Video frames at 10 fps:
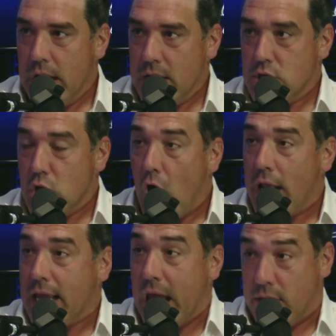it is not
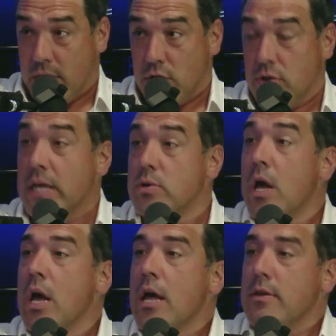a Catholic issue.
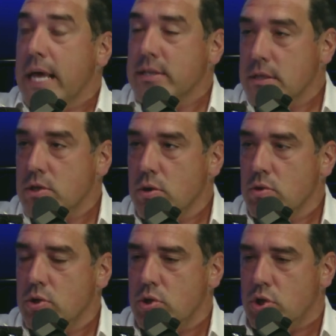So
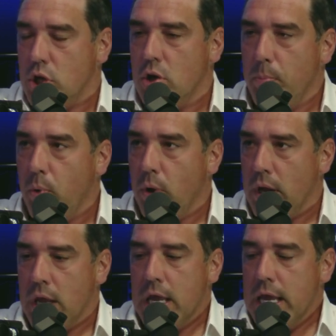to your
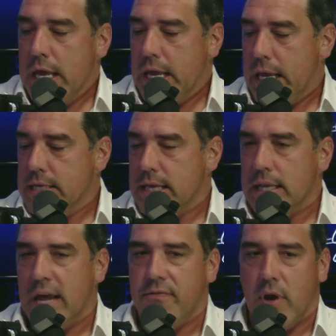point, he's a
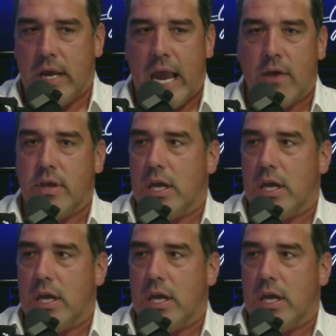lifelong Catholic.